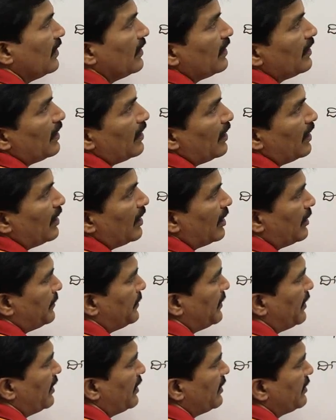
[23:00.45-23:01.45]
R
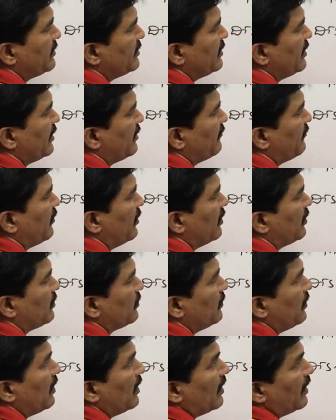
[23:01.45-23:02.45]
bar is equal to
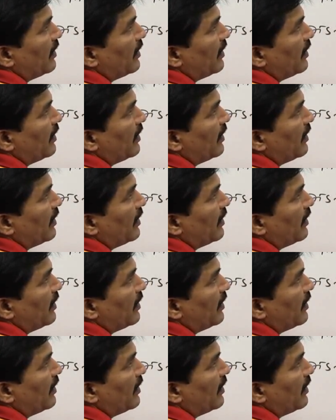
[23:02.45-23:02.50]
R